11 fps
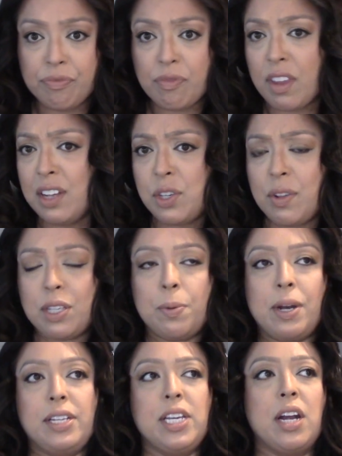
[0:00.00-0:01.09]
And so that's what I
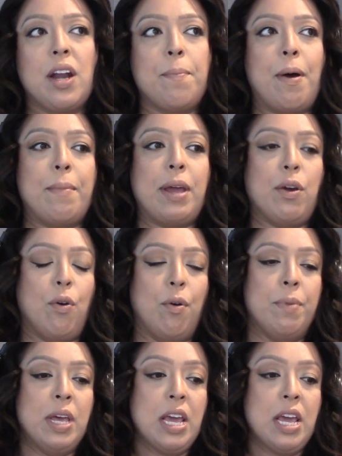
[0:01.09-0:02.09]
did. And I bought my home.